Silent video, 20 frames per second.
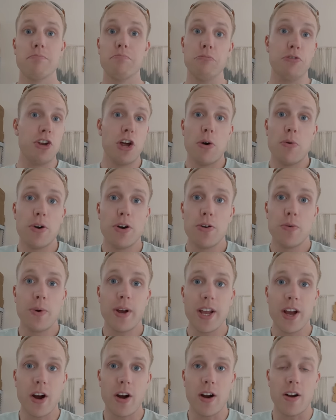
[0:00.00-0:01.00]
know who
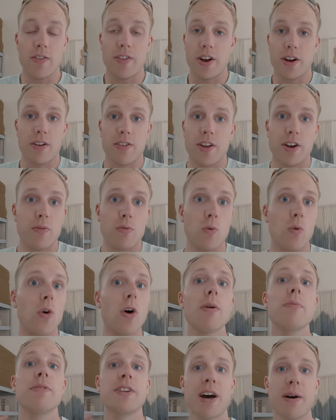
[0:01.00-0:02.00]
we are. They're, they're
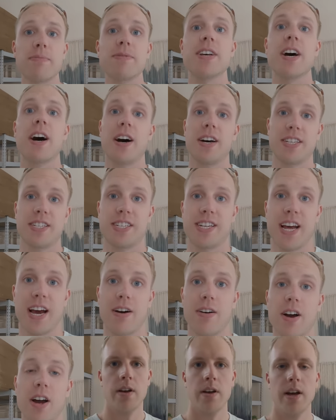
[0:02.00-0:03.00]
warmed up to us
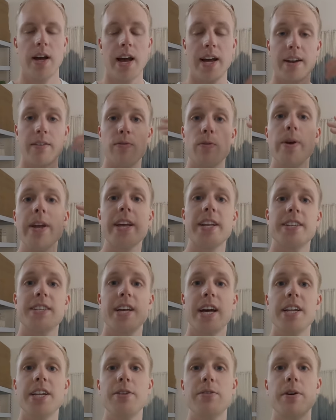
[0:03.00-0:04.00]
now. And if we
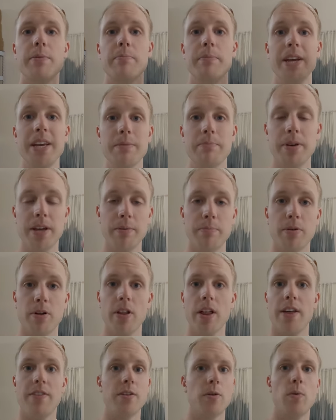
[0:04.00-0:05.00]
continue to meet people
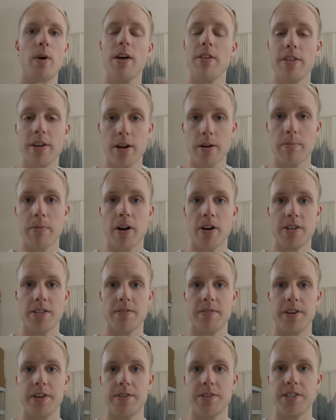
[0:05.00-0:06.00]
in the wealthier parts of
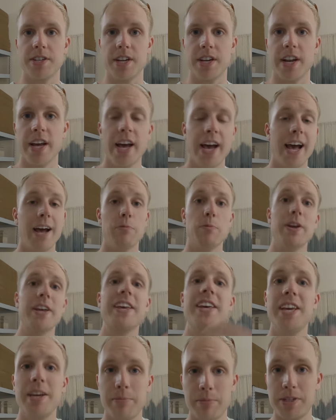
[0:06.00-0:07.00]
Houston and we
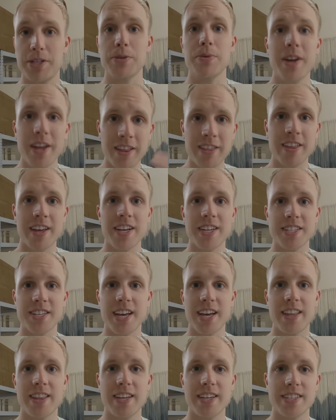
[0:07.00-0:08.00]
keep doing things
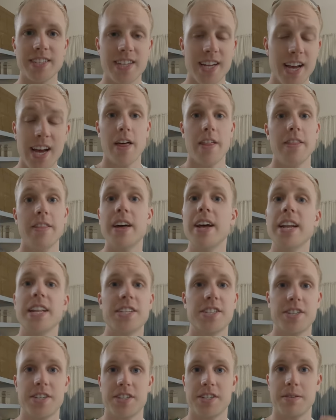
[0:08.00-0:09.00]
like this, then
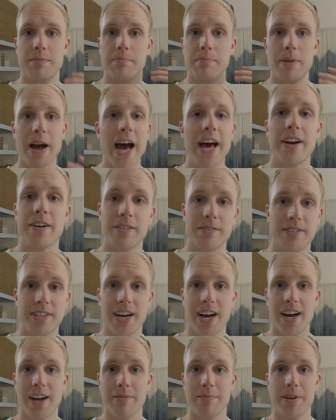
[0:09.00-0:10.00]
it's just a matter of
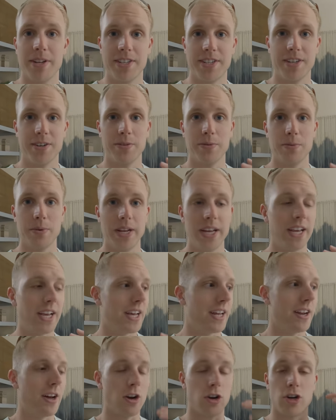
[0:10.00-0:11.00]
time until we
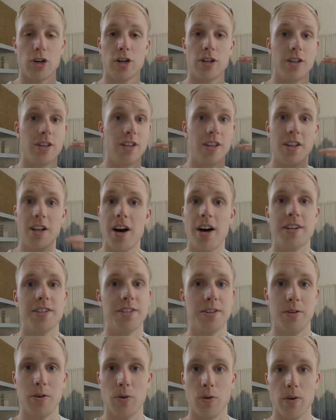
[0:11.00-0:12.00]
get a
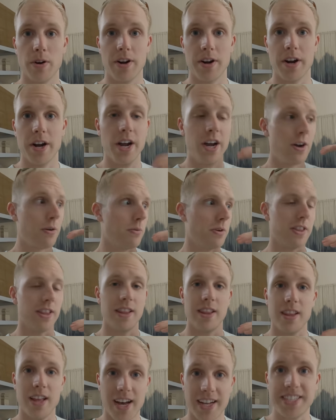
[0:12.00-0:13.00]
colossal order with
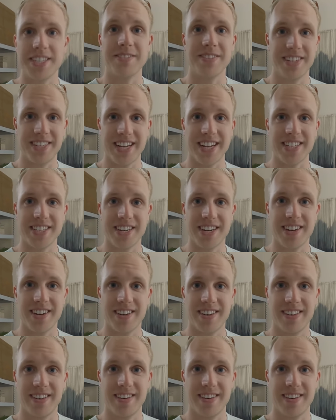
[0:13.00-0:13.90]
lots of attention.